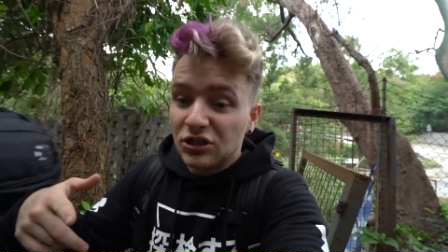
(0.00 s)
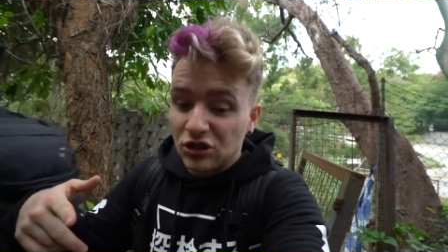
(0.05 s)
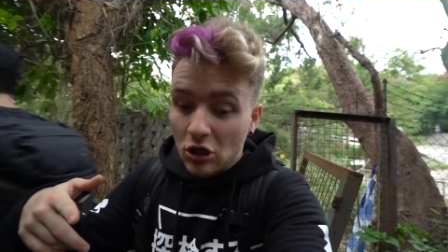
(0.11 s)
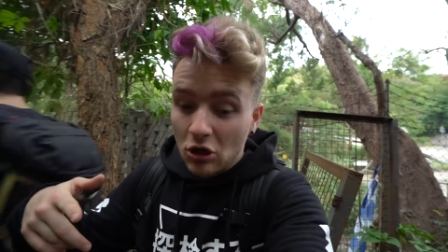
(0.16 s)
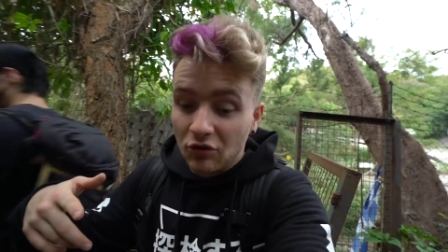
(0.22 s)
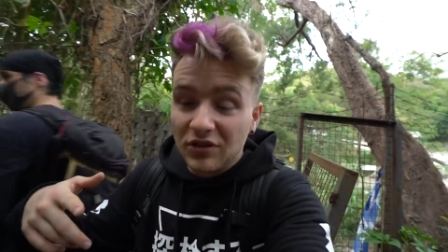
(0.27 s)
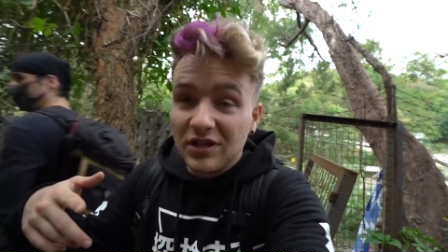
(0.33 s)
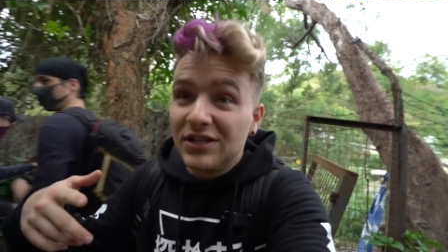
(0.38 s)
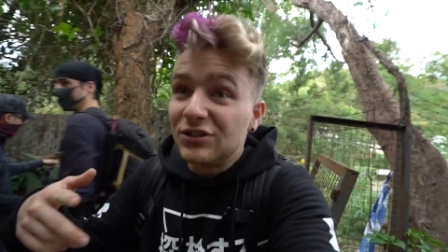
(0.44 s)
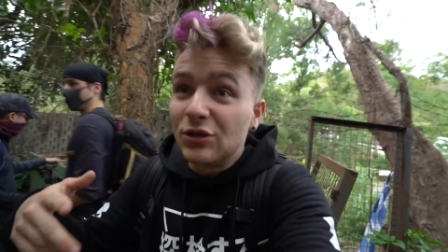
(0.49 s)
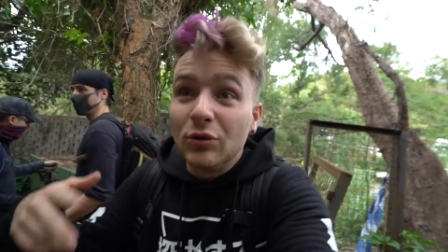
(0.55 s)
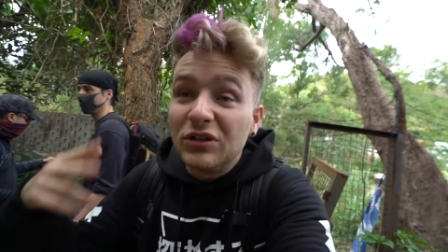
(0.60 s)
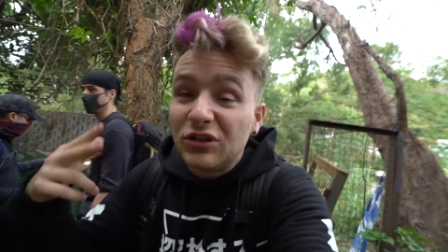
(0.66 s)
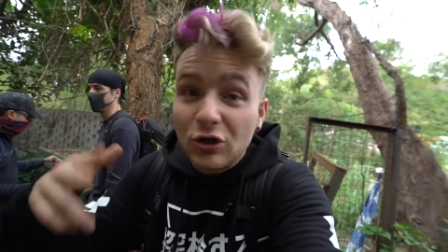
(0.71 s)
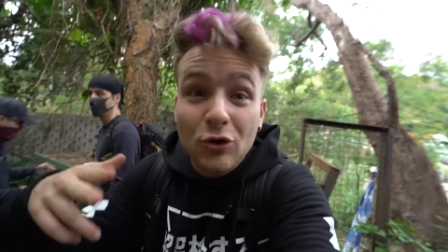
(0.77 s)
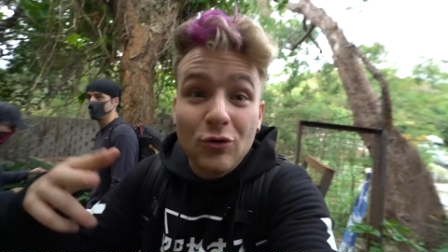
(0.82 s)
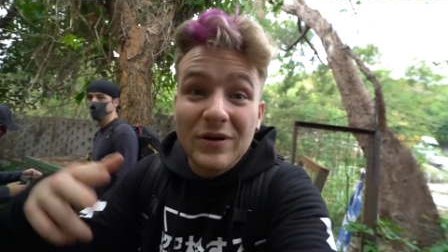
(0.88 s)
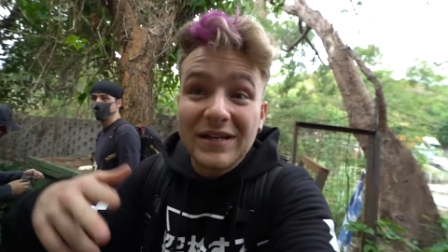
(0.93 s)
So it's
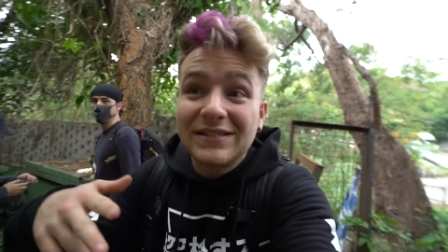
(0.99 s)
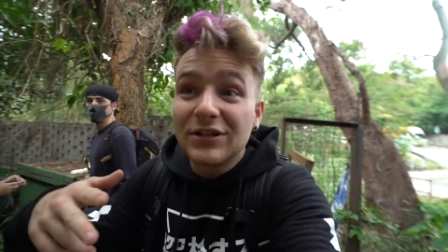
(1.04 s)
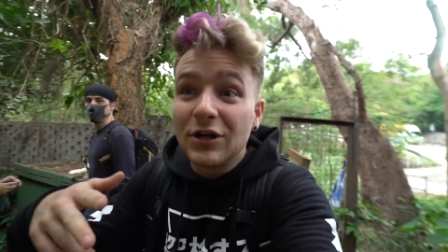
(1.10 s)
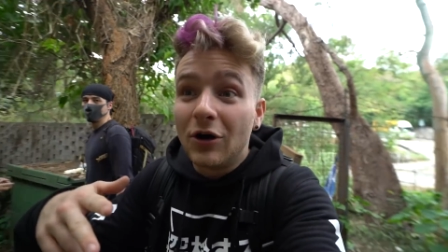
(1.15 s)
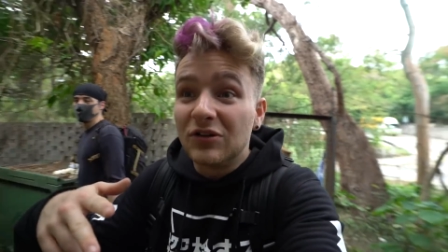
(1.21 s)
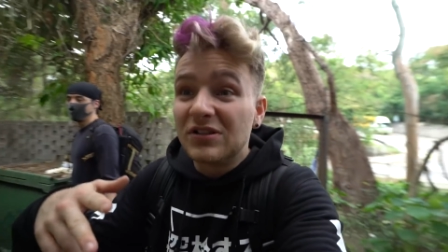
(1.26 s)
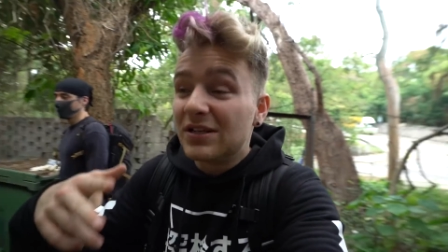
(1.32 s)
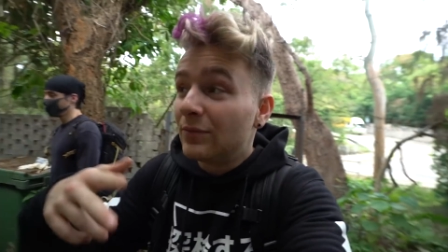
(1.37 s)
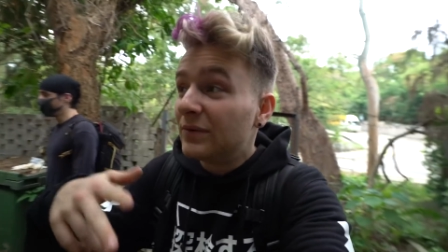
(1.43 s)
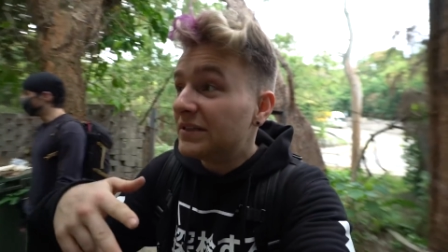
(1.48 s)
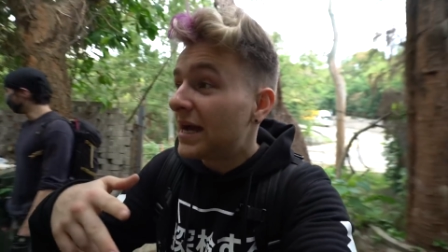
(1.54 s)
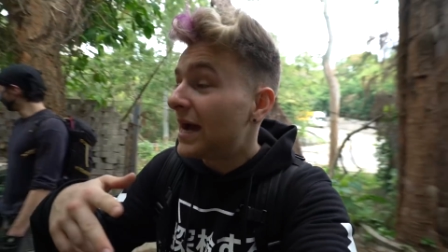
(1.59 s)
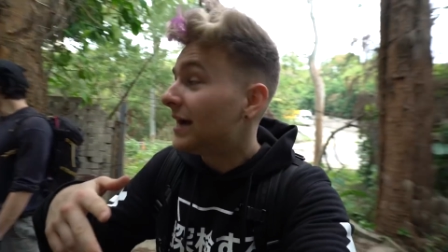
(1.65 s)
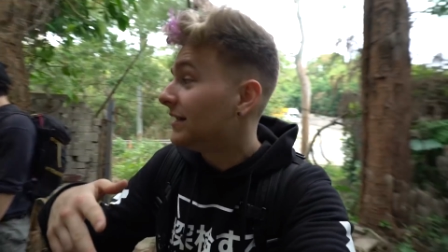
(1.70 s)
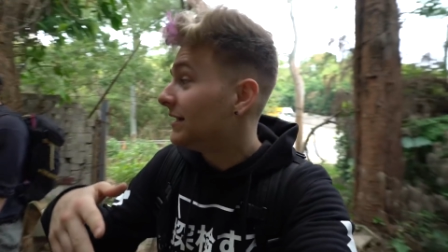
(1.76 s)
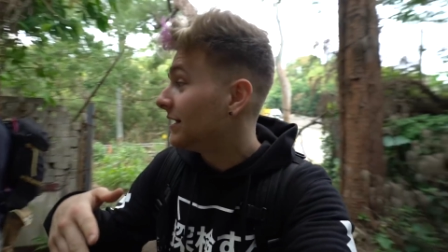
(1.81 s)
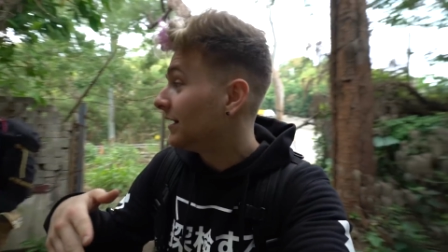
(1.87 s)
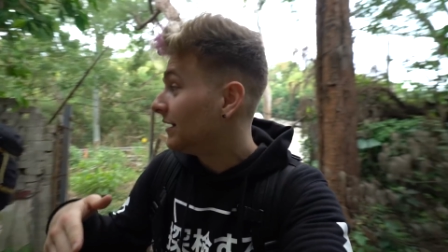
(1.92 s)
only 2 weeks ago someone
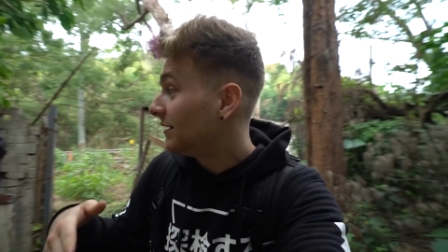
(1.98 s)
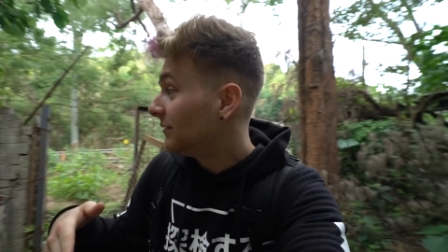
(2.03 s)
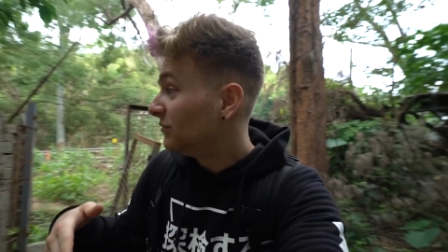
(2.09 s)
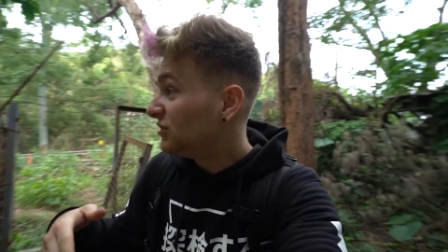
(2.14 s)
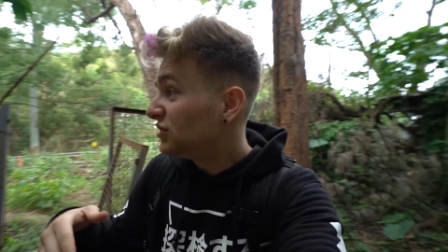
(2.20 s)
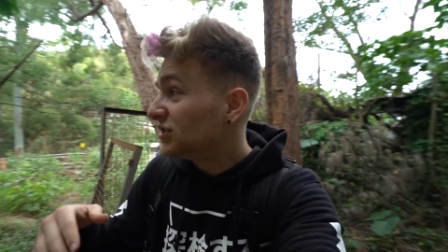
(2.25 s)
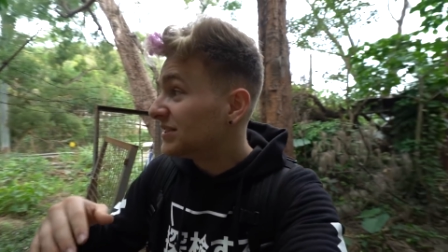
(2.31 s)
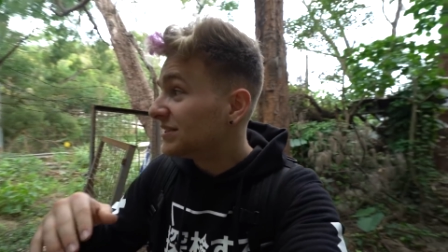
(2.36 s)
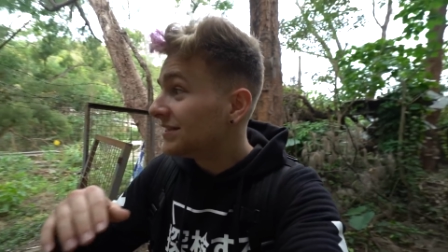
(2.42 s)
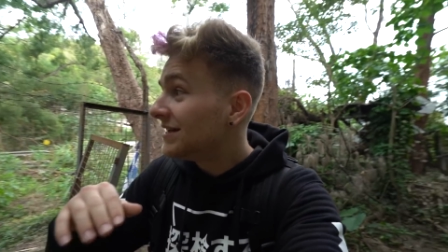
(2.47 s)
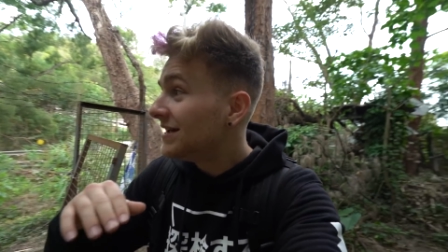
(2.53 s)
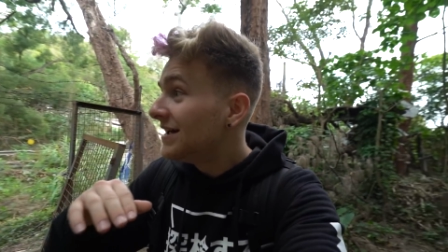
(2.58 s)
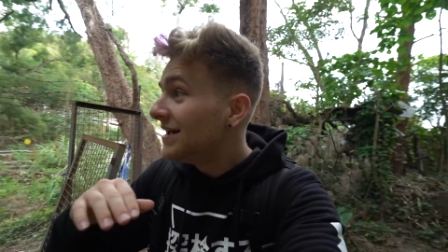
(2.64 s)
died here, which is